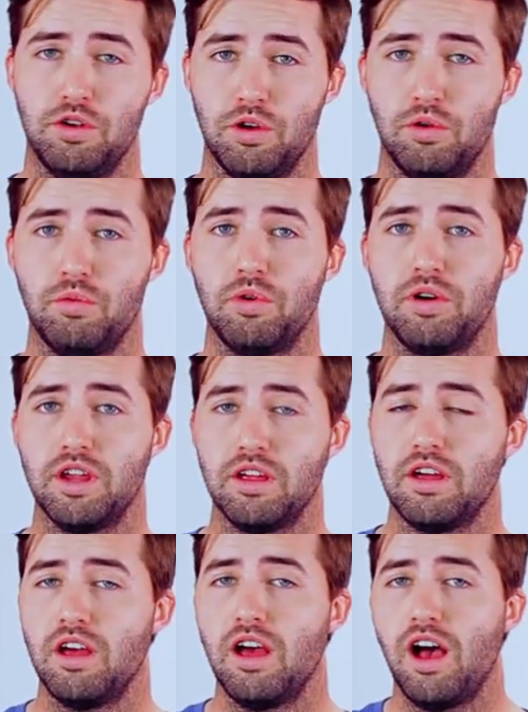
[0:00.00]
Don't worry.
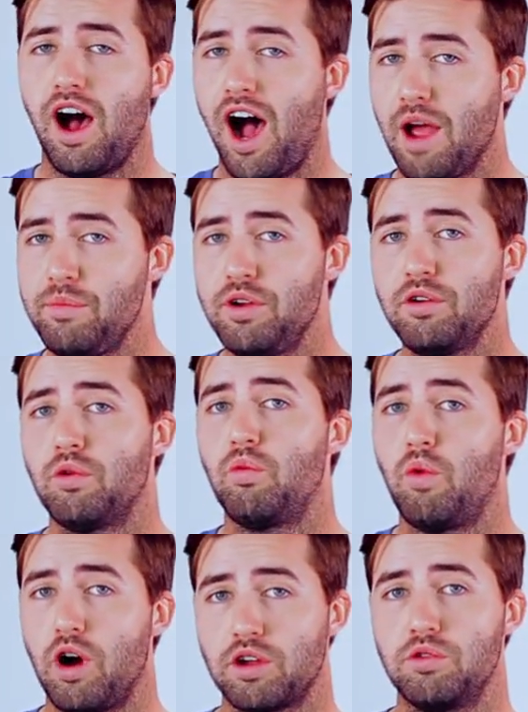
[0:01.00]
I'm here to
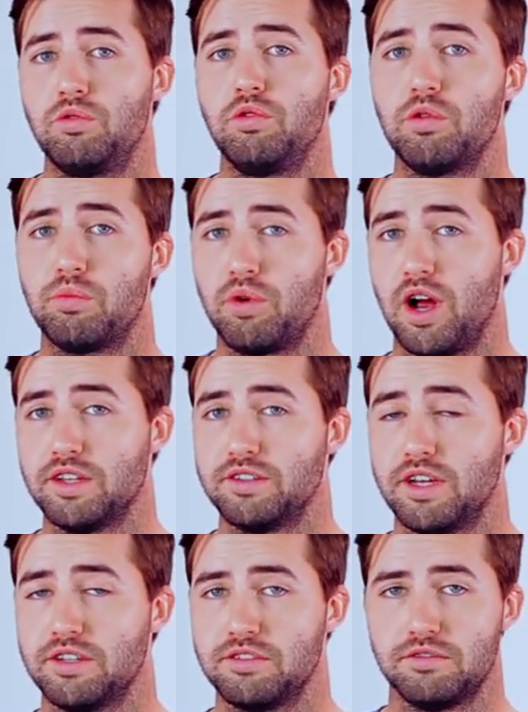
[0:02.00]
walk you through the
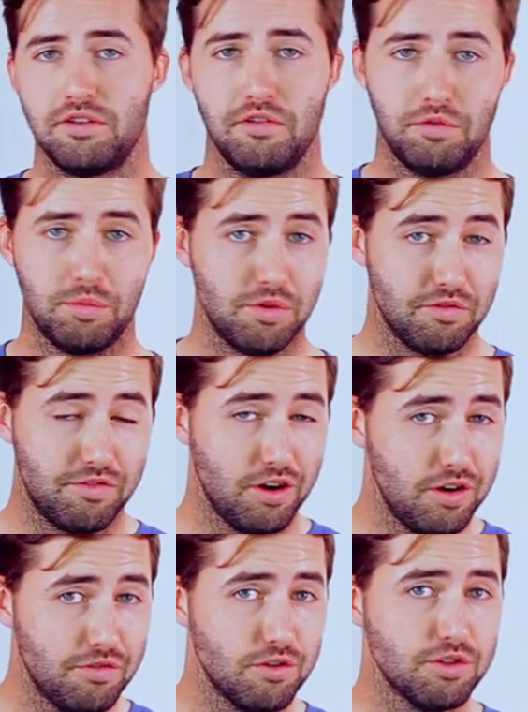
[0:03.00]
process, from your
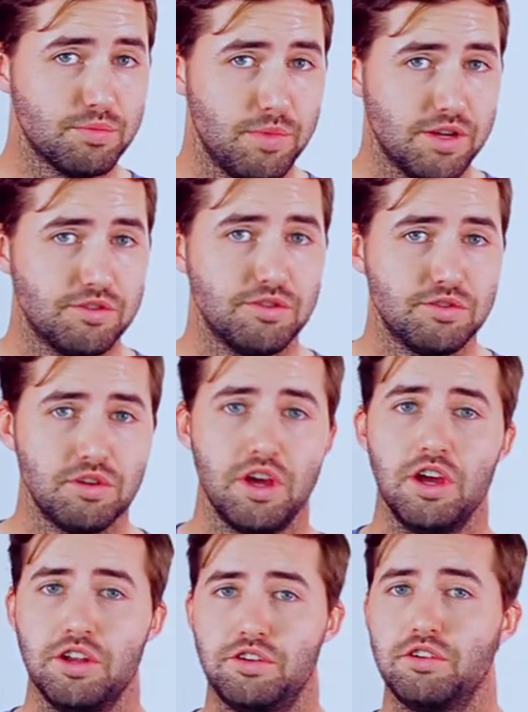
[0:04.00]
very first message
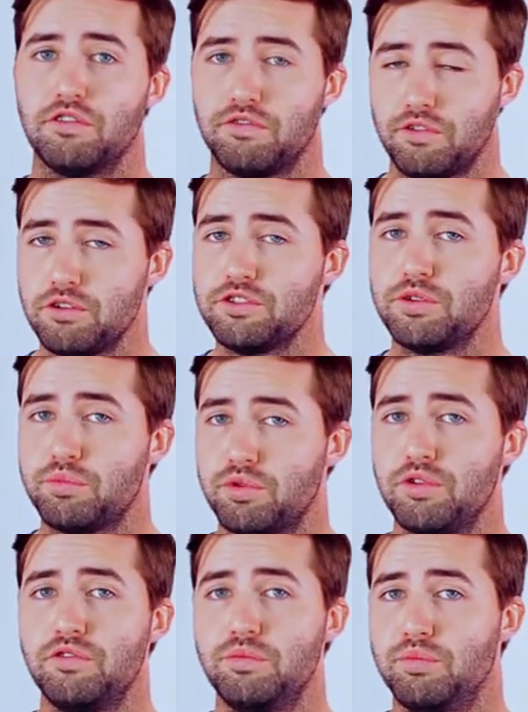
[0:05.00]
to your first
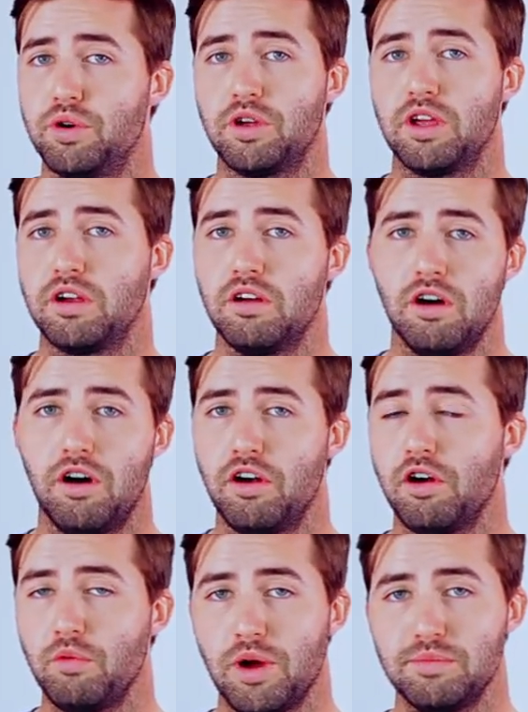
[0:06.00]
approved booking on
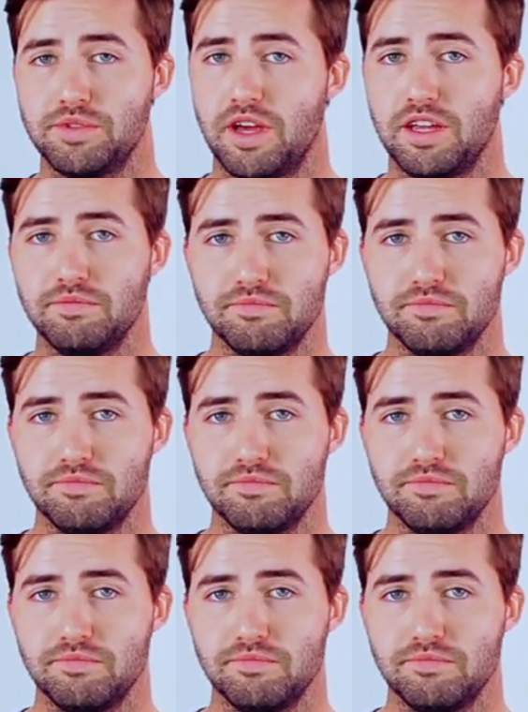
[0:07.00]
our website.